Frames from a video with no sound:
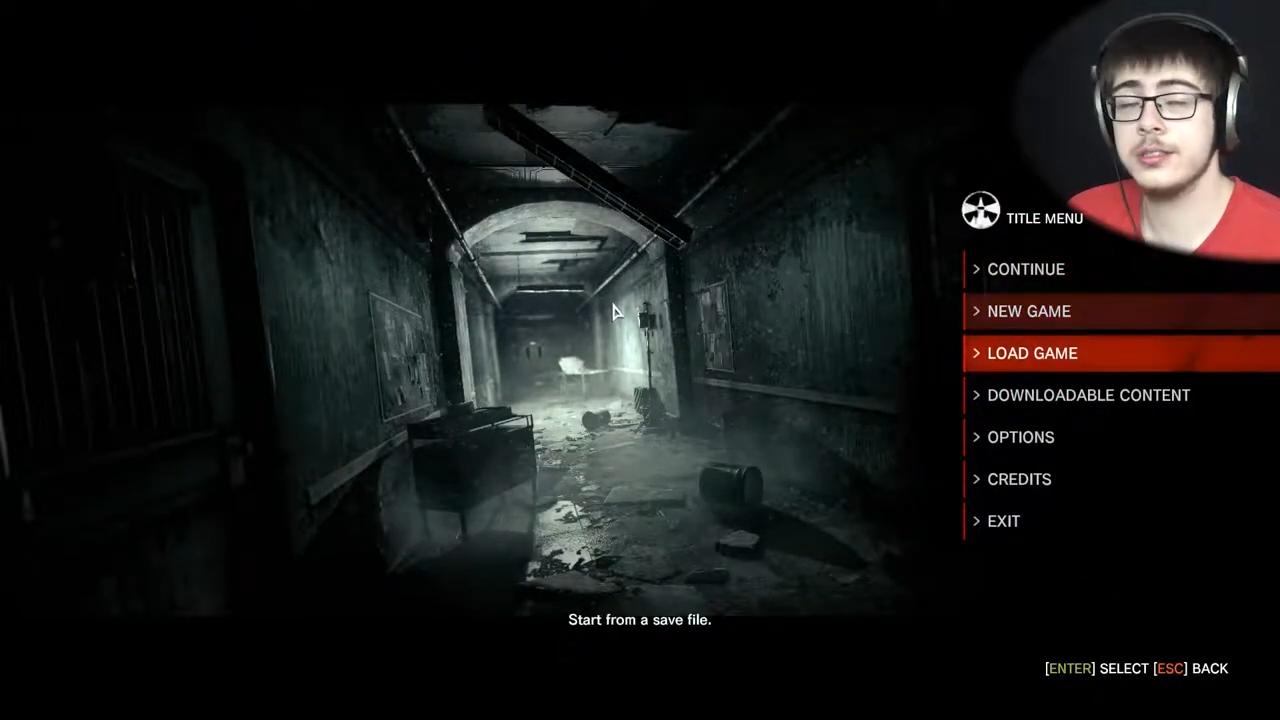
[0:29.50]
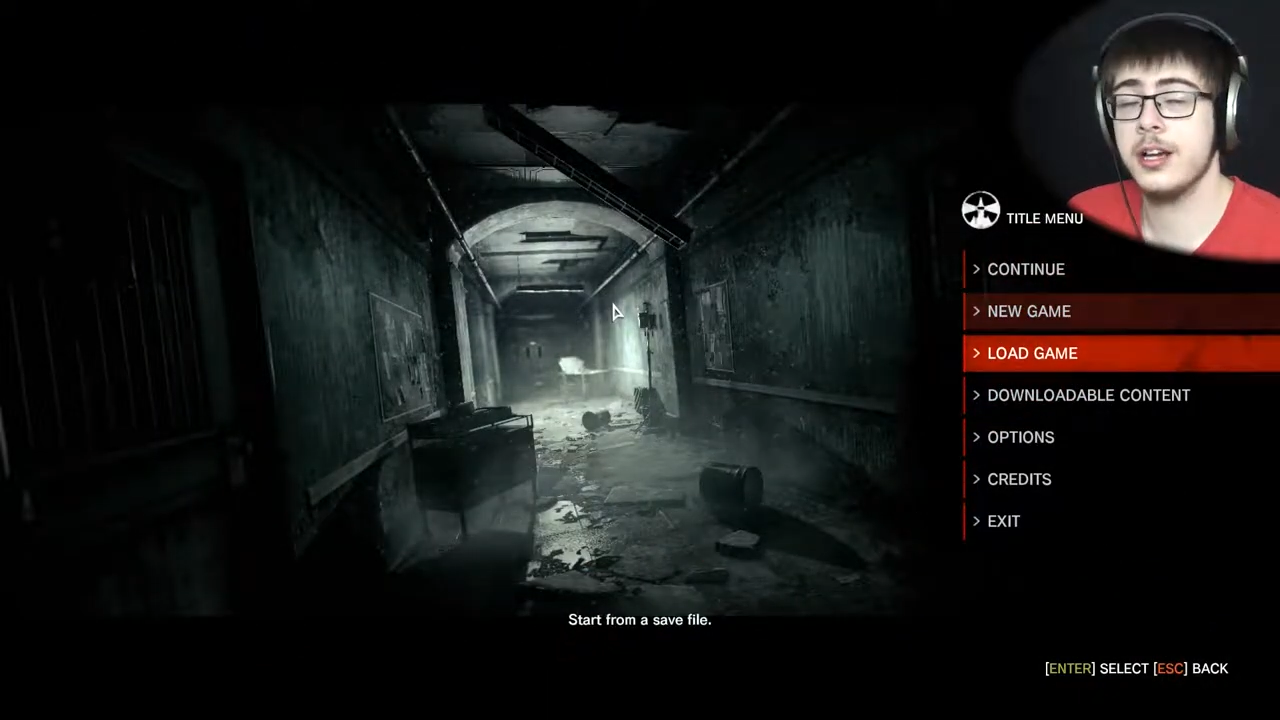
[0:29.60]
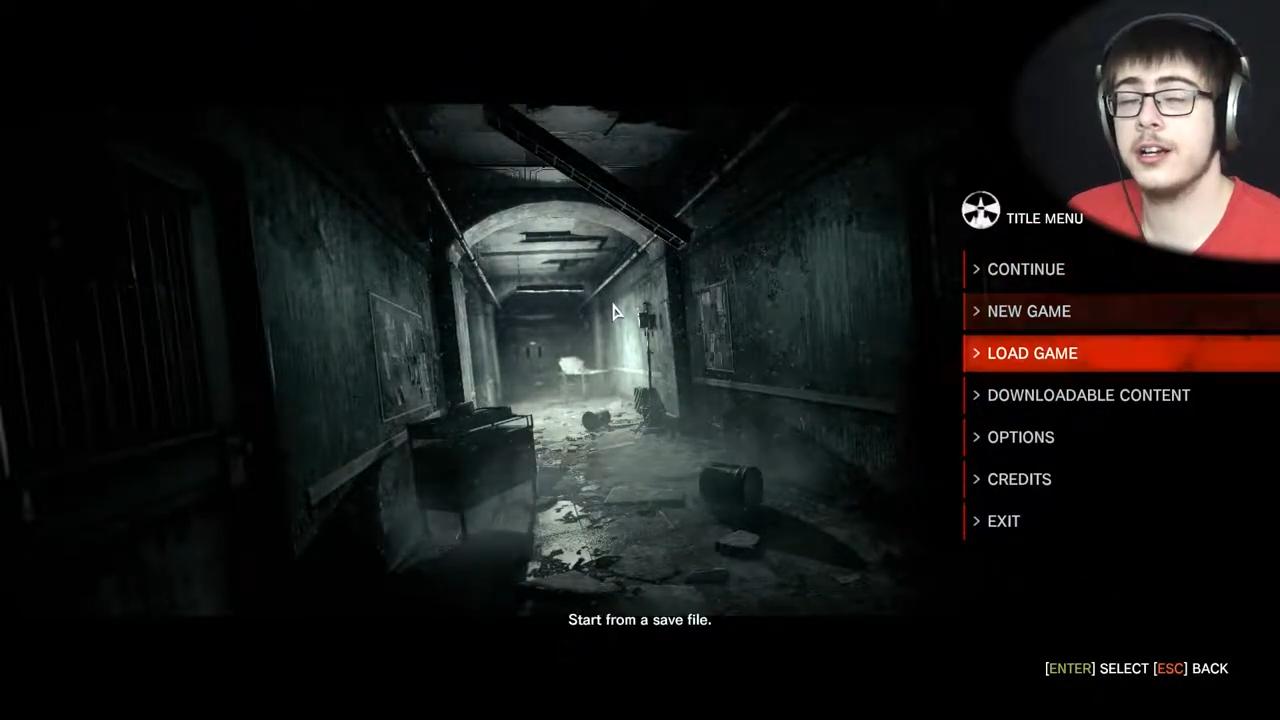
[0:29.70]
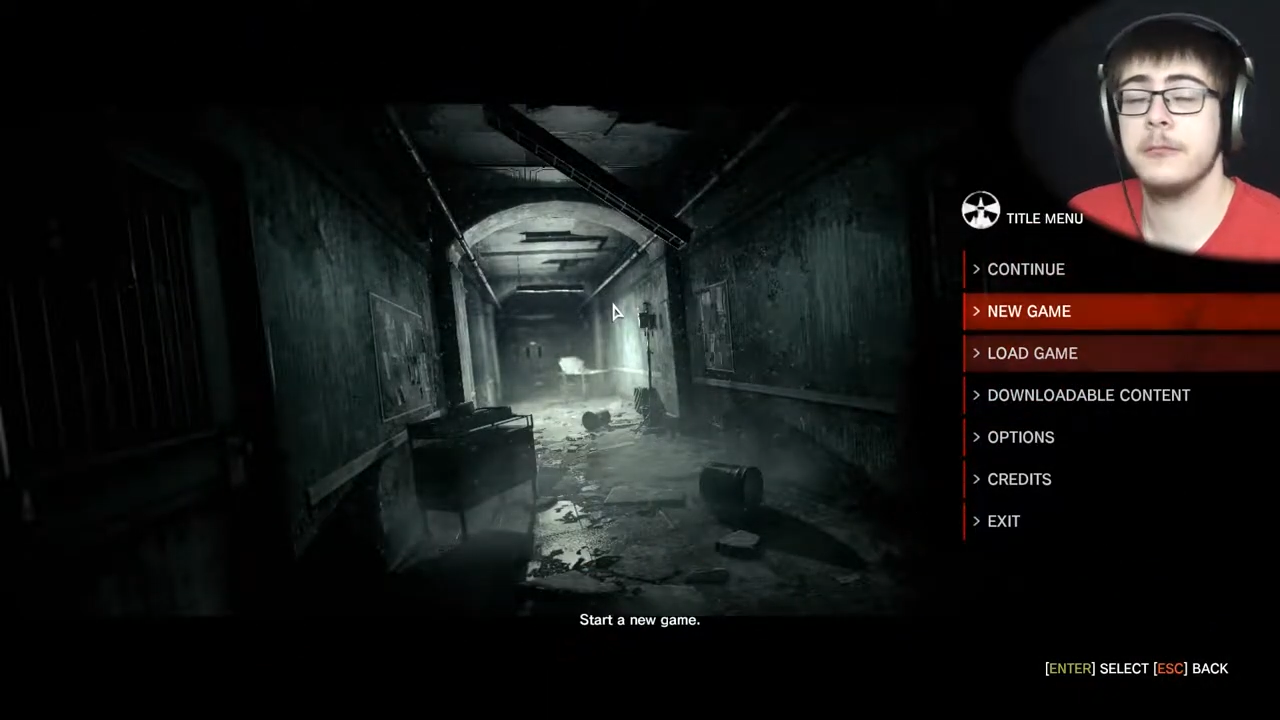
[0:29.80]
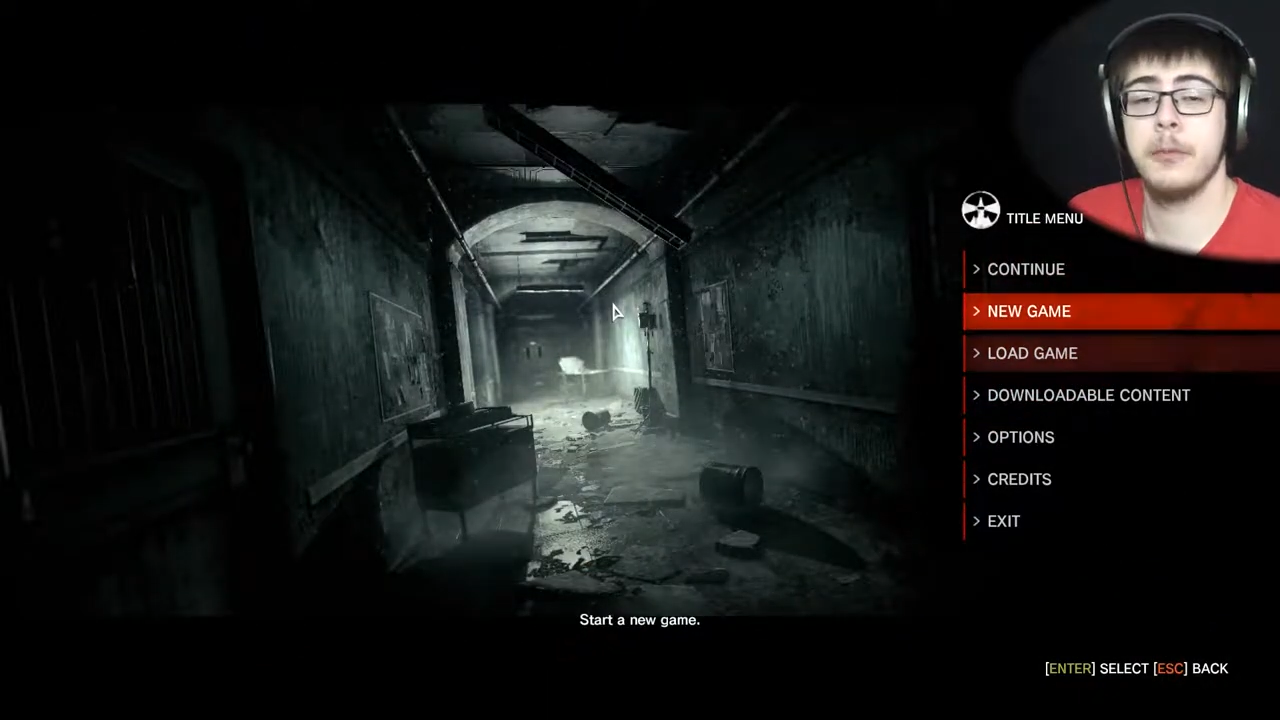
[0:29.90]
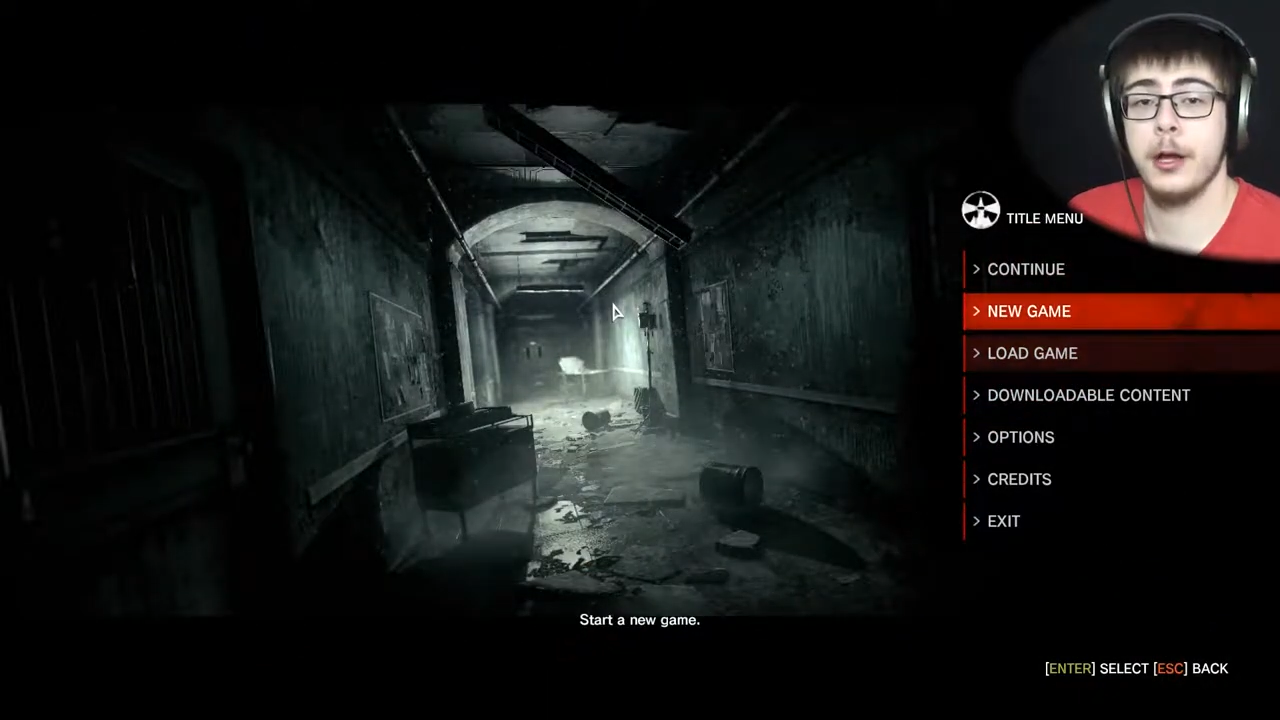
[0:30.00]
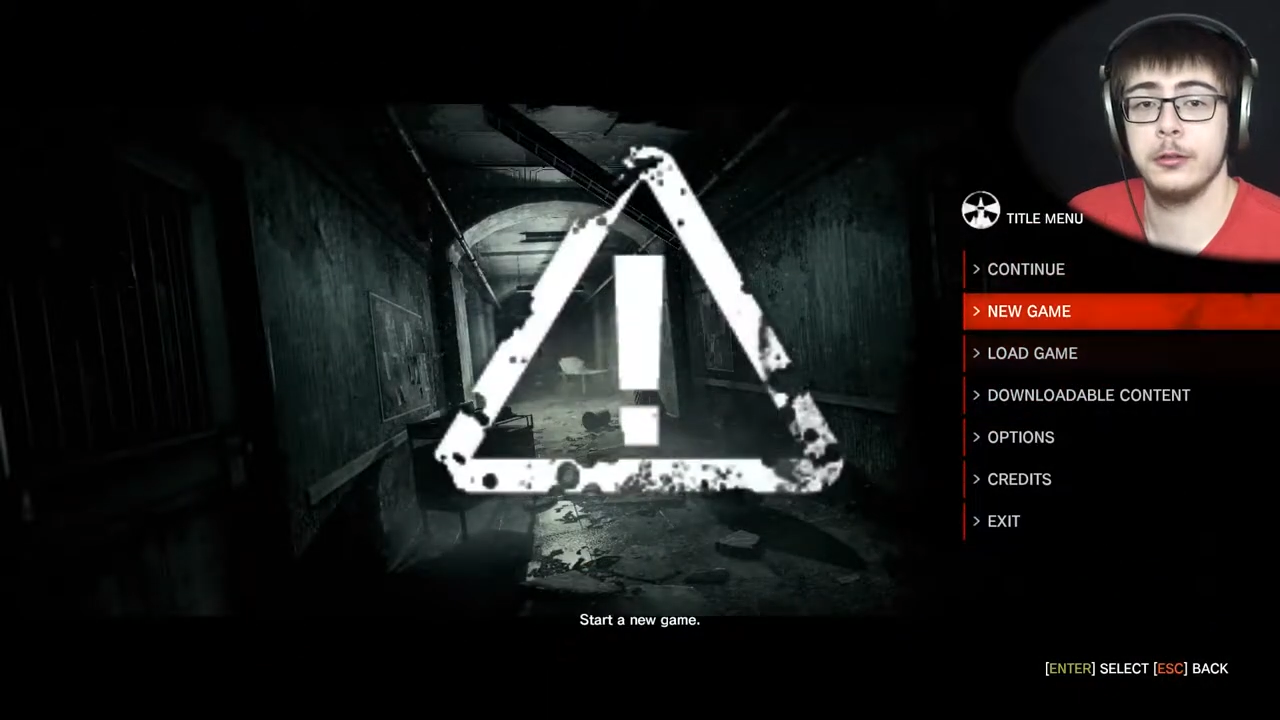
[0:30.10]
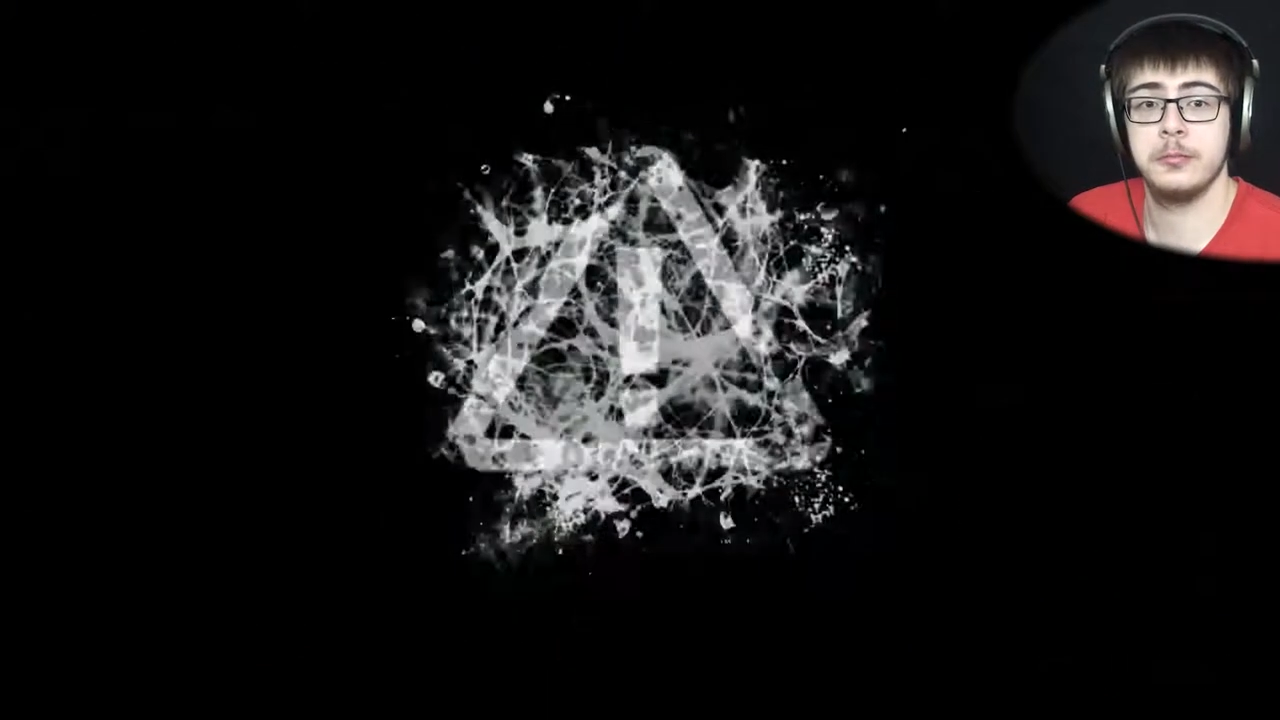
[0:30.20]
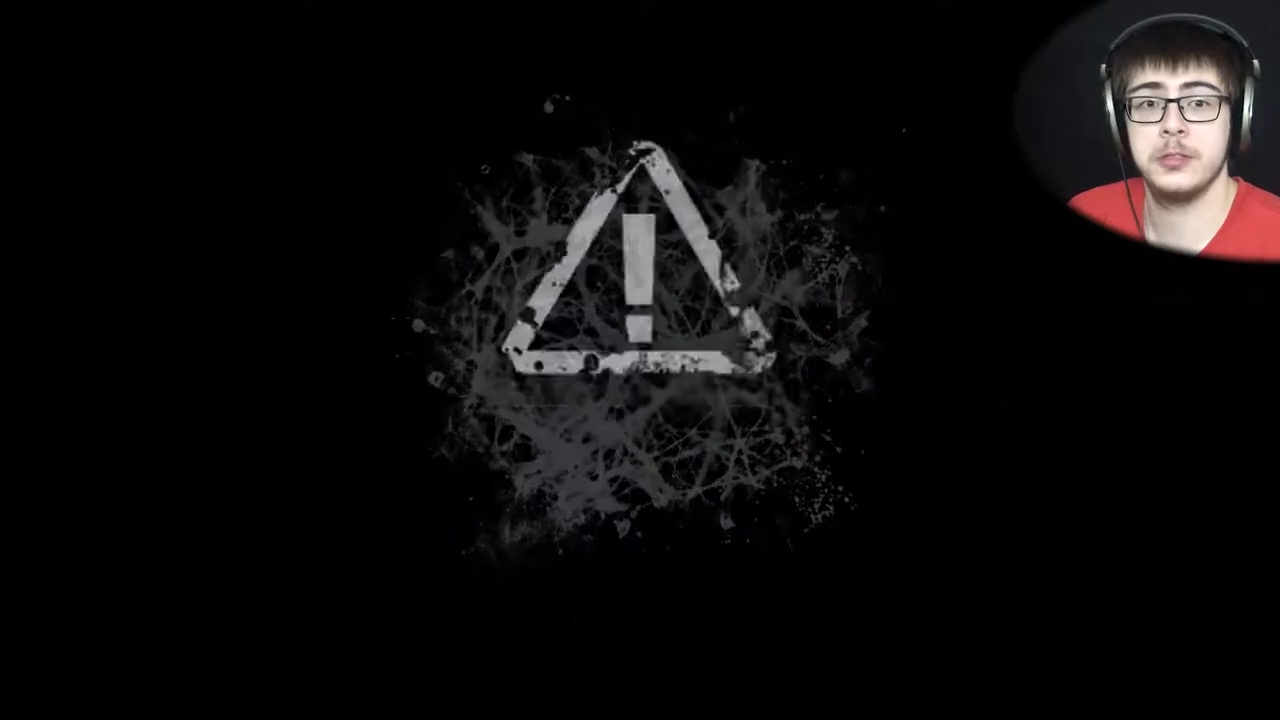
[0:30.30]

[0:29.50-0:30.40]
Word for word: to talk about.